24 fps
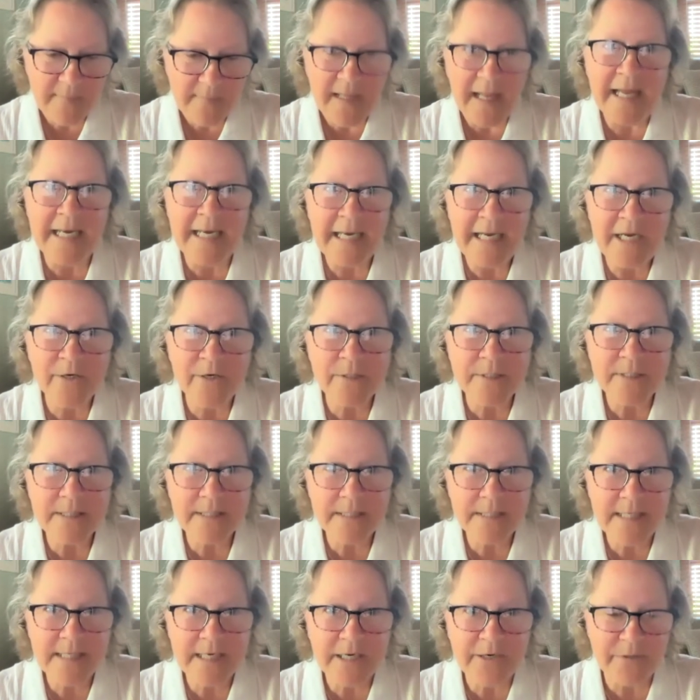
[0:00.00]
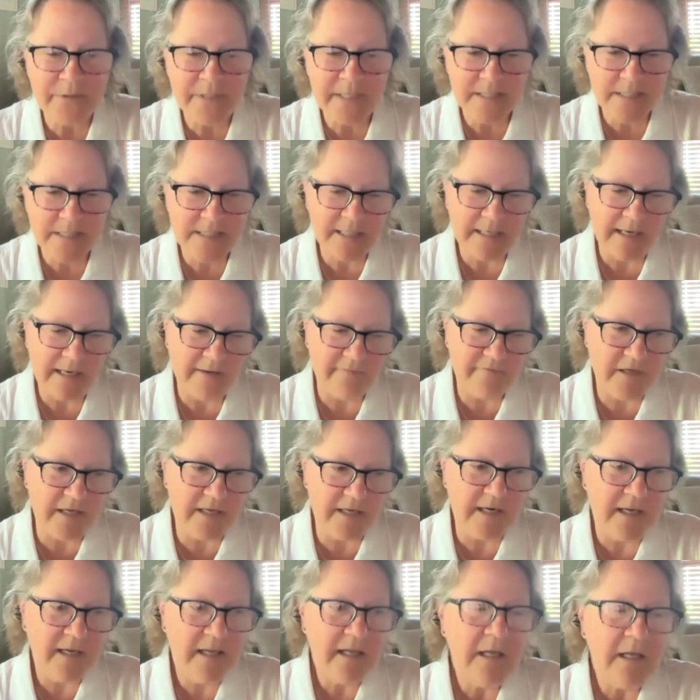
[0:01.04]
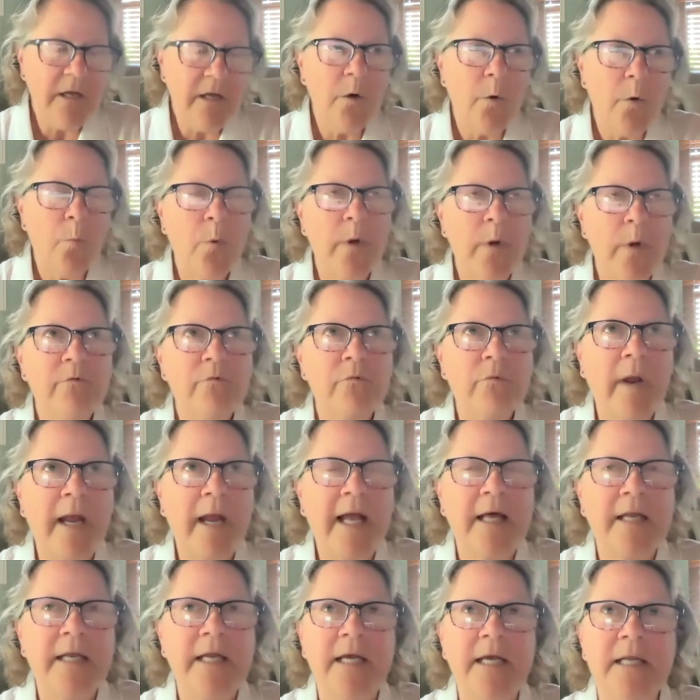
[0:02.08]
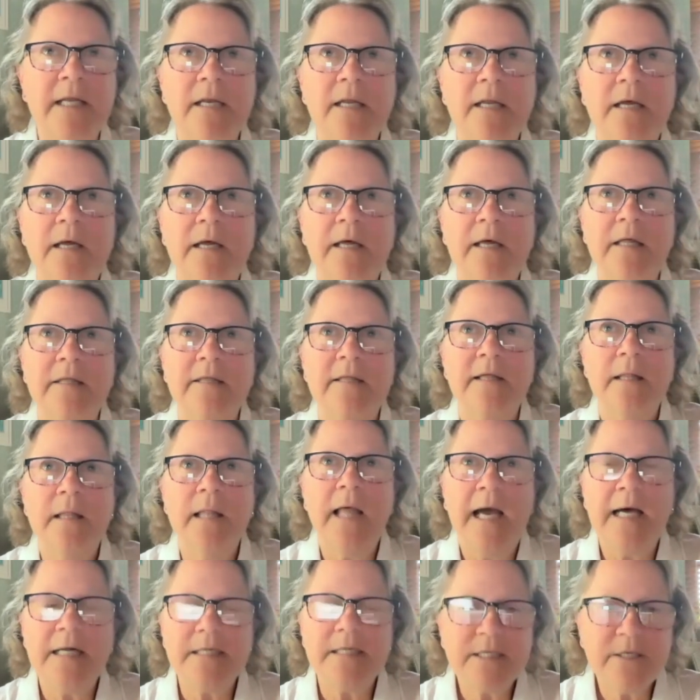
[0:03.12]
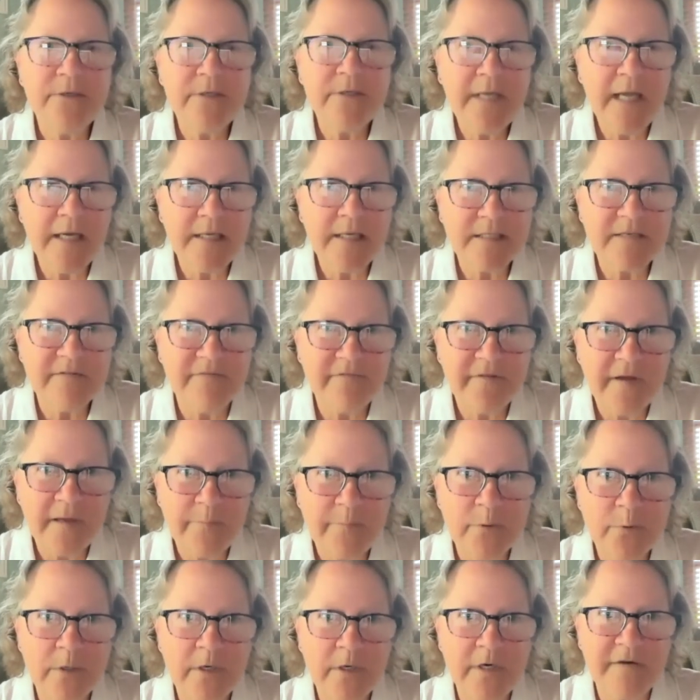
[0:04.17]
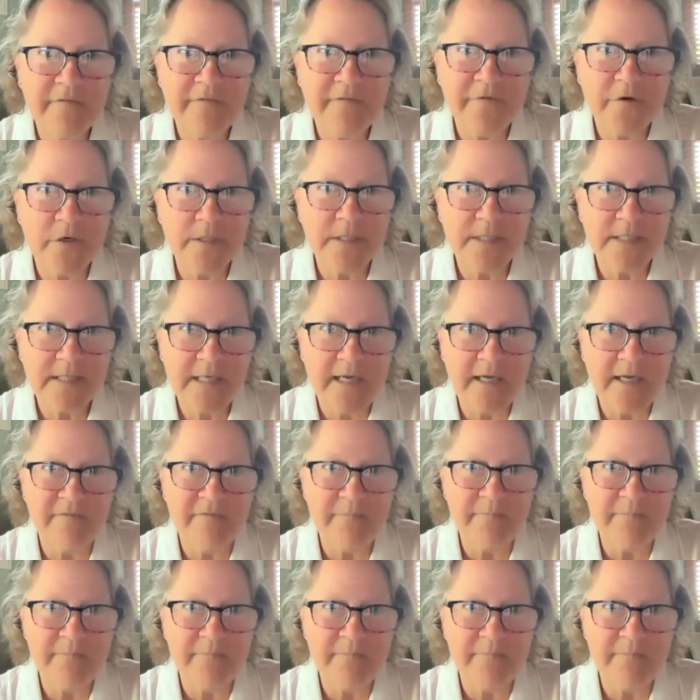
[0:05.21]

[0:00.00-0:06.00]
And here's the synchronicity of it. We ran it the last two days of February, first day of